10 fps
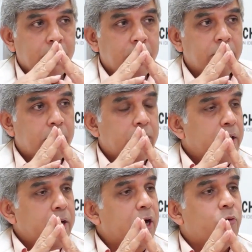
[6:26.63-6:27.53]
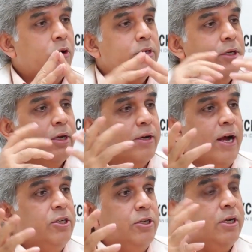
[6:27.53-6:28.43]
And it wasn't a
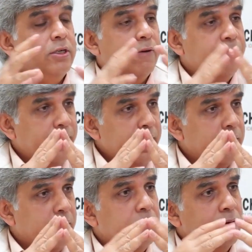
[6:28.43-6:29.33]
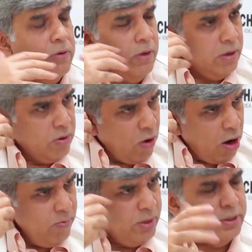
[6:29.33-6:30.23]
rush affair. It was an
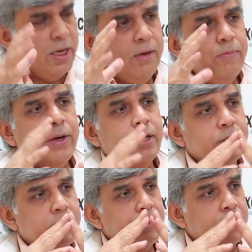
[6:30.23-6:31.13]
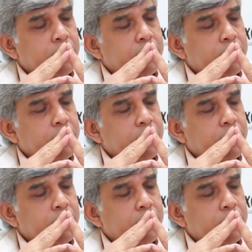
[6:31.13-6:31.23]
enormous deliberation.